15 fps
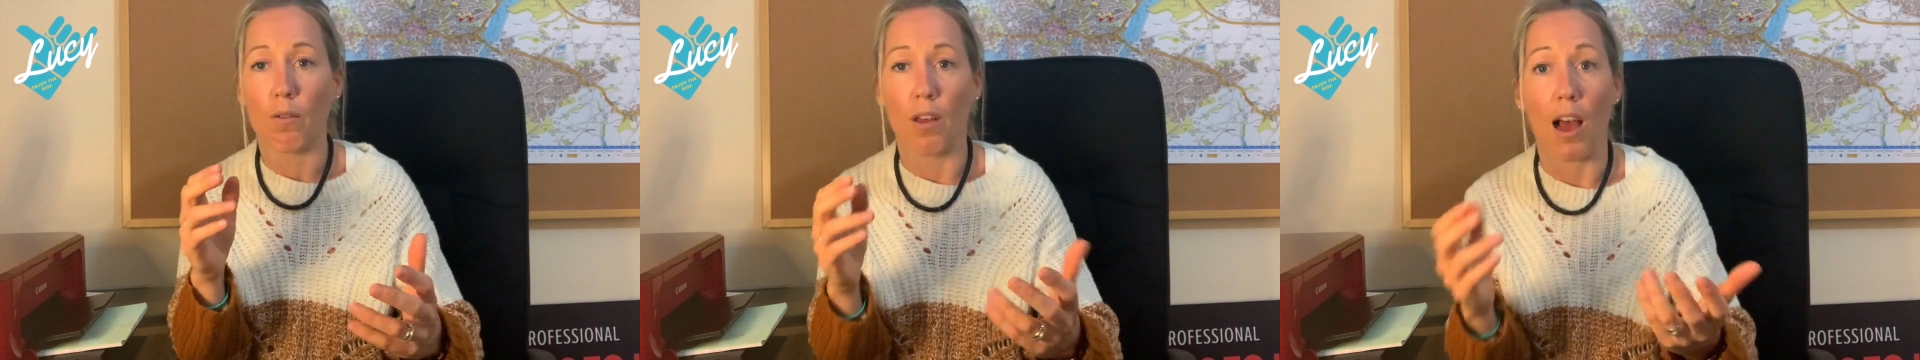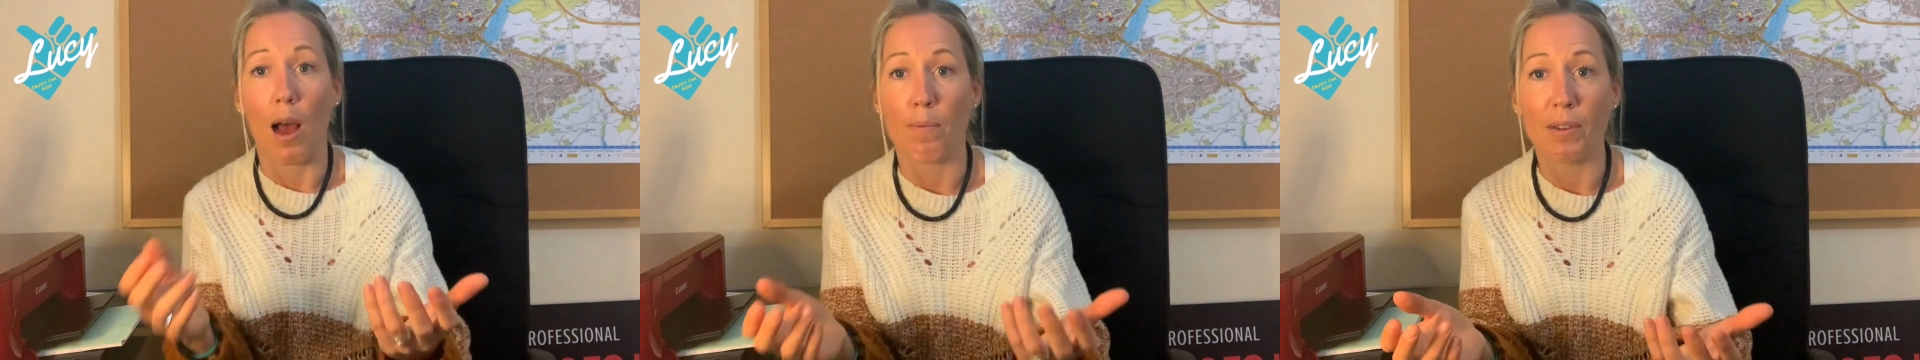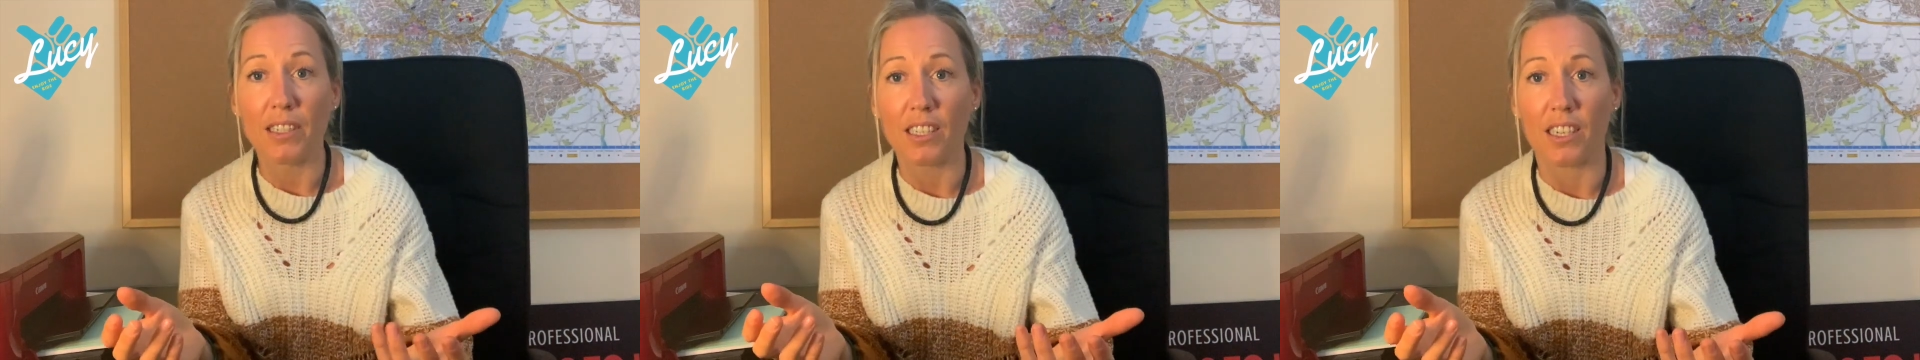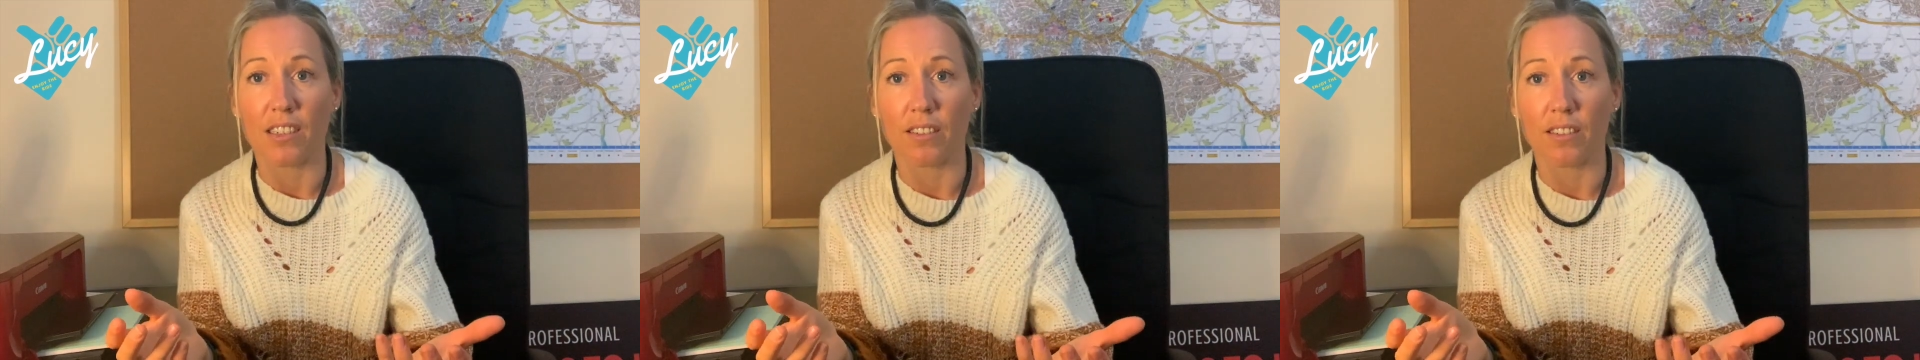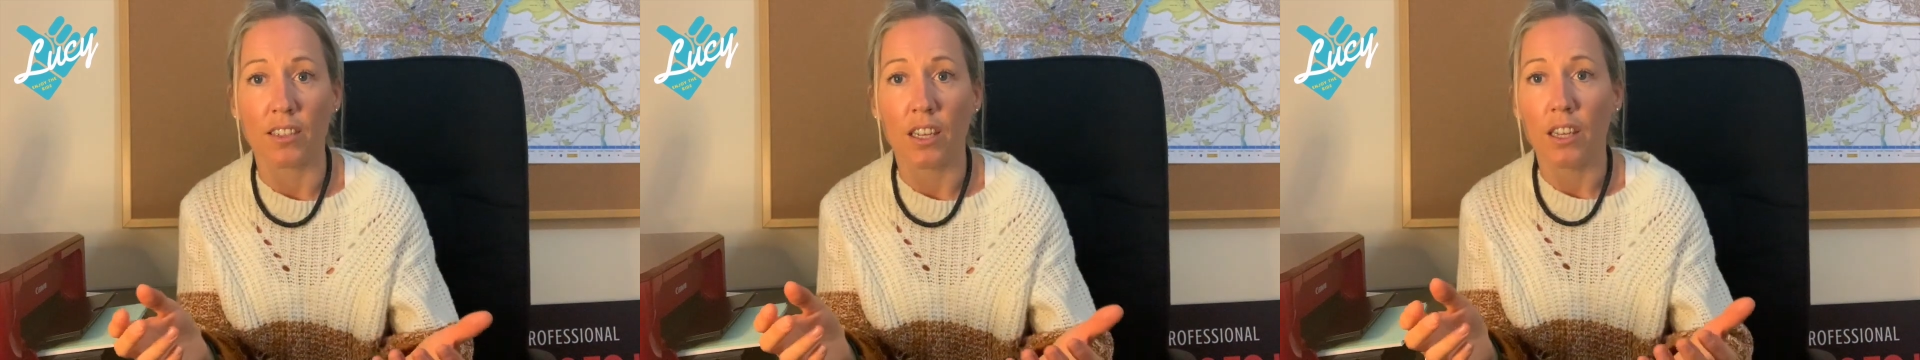our
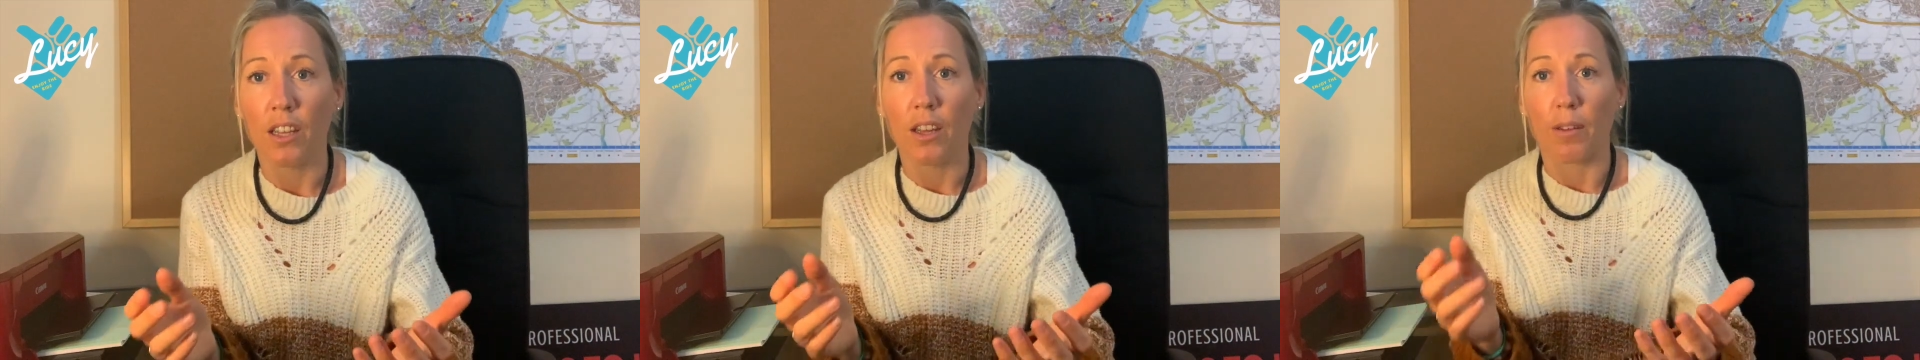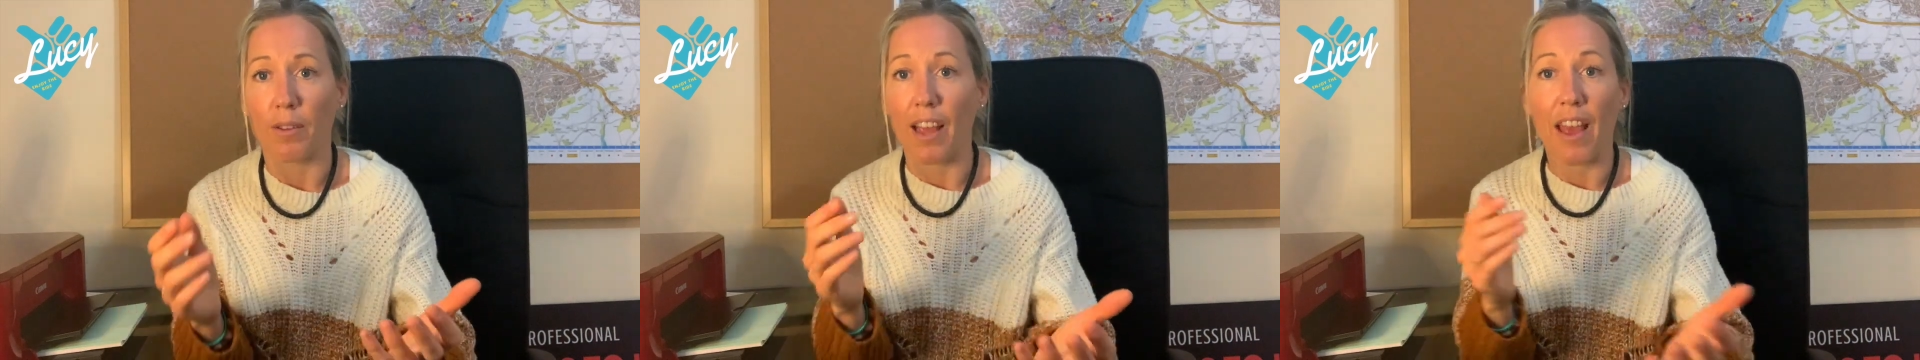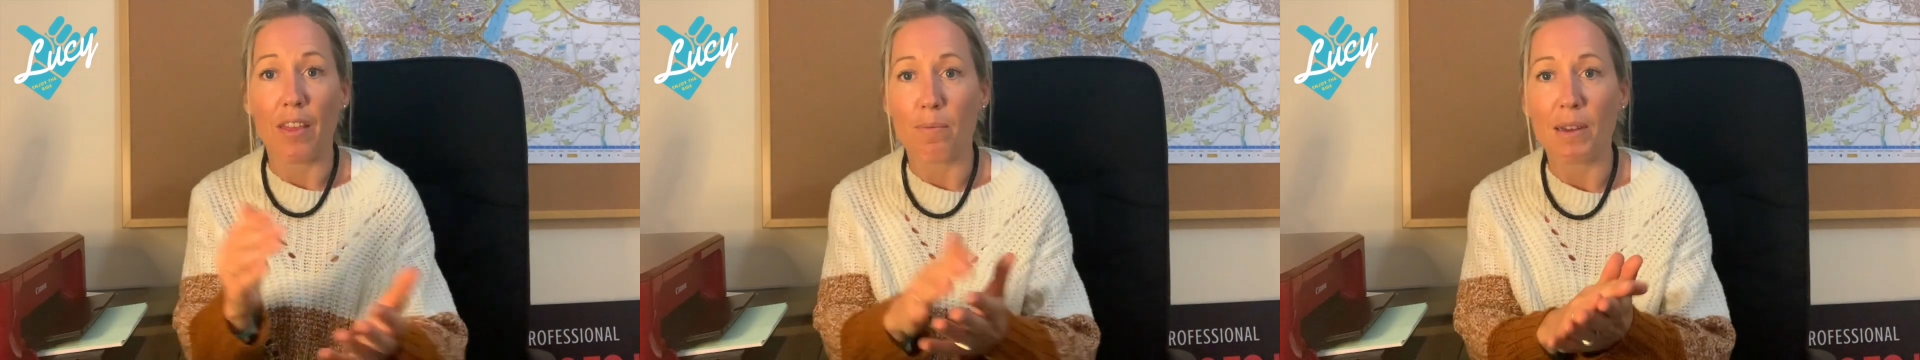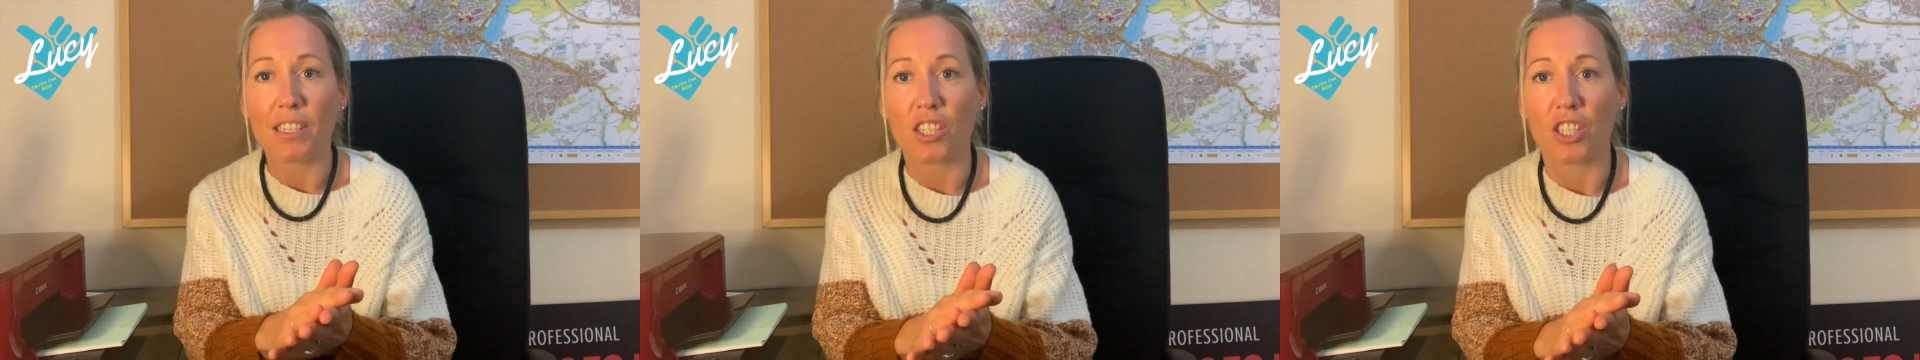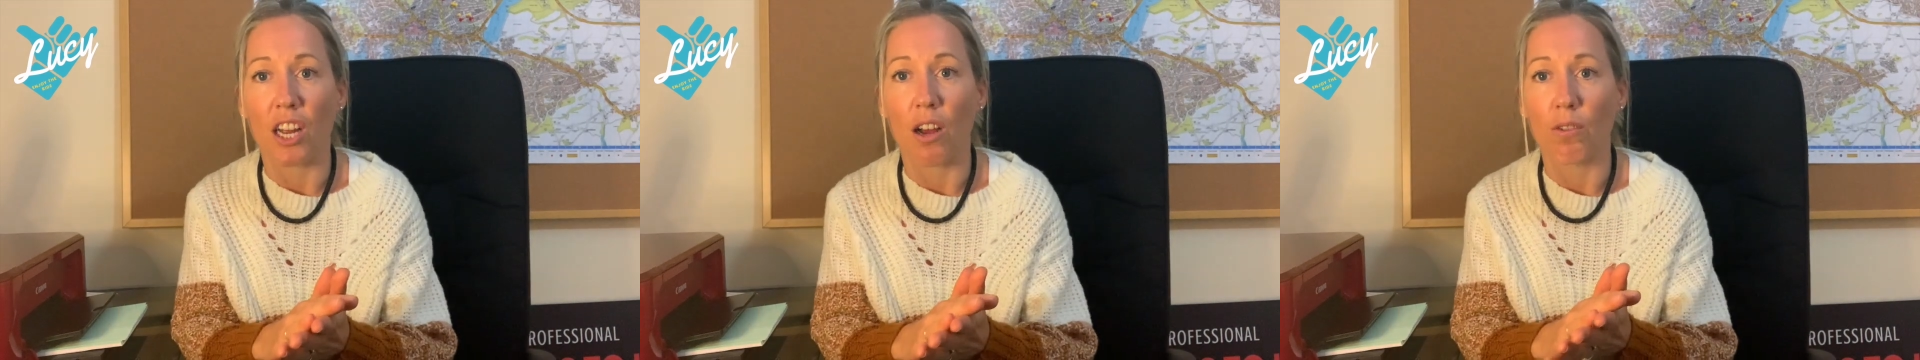business, getting the
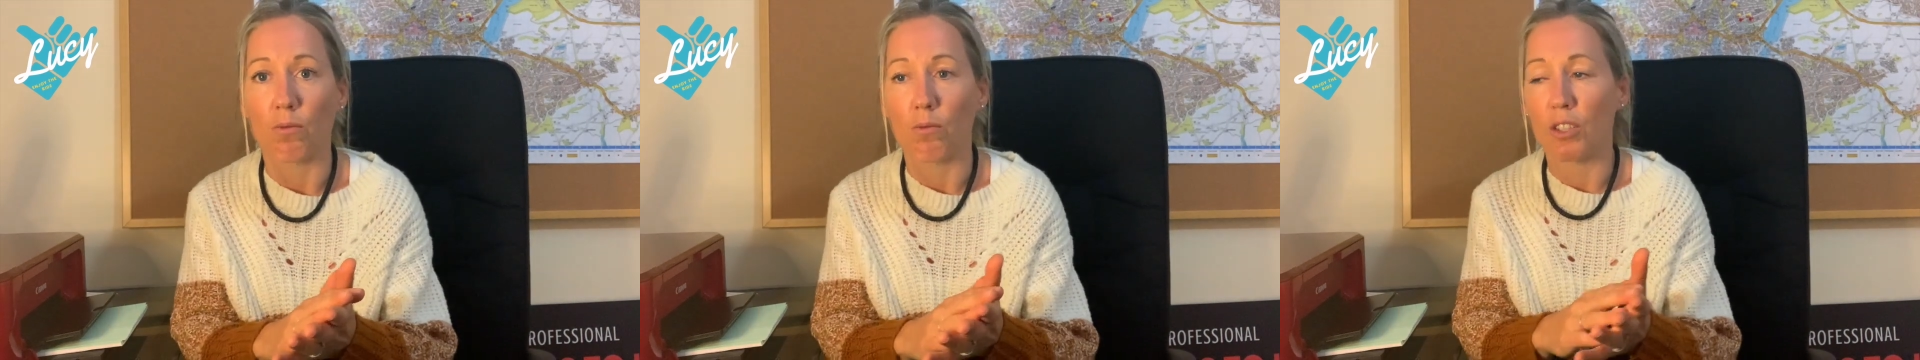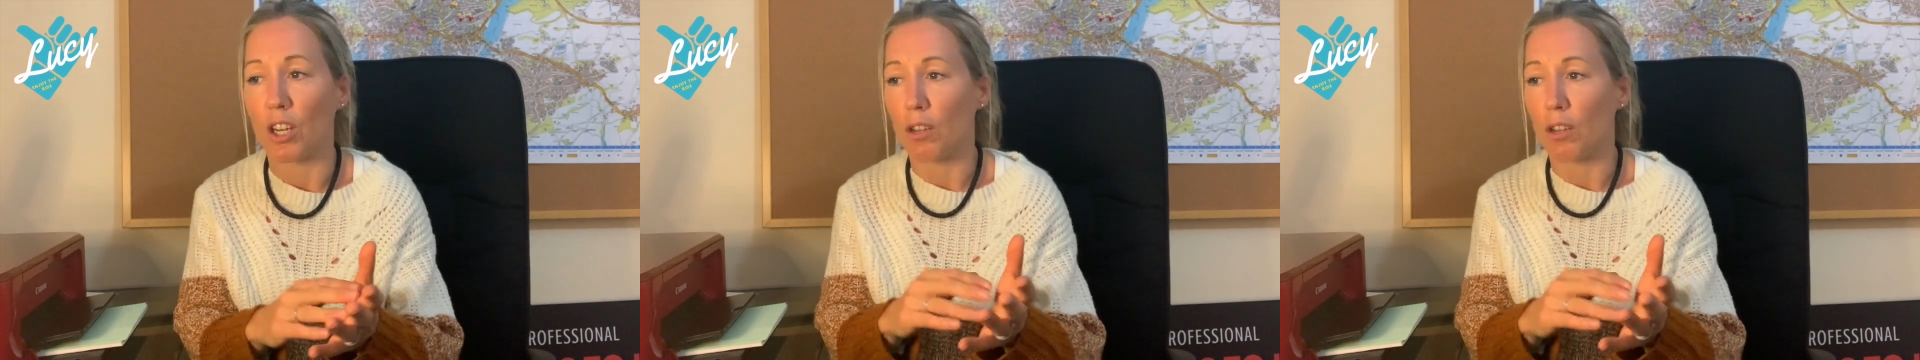message out,